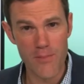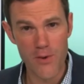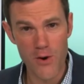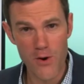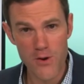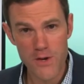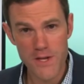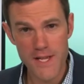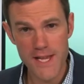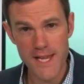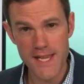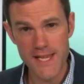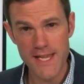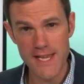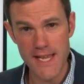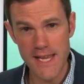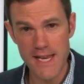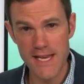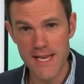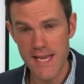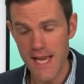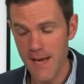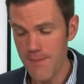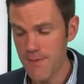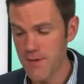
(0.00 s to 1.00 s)
process
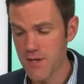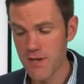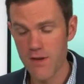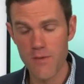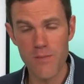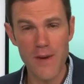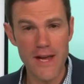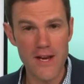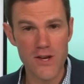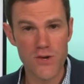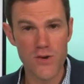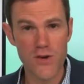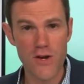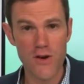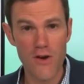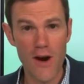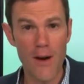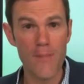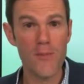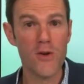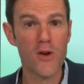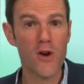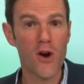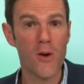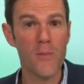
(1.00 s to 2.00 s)
in depth. So make sure you
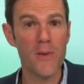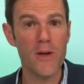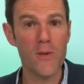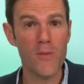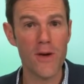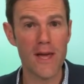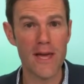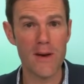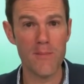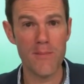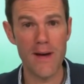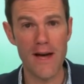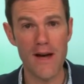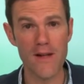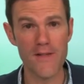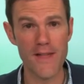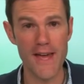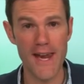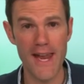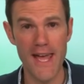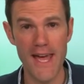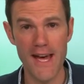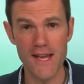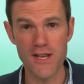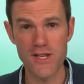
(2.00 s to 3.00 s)
grab your copy. We can mail
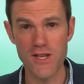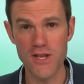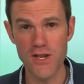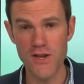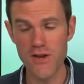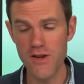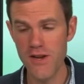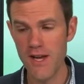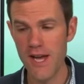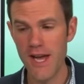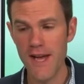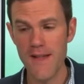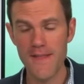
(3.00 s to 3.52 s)
that out to you.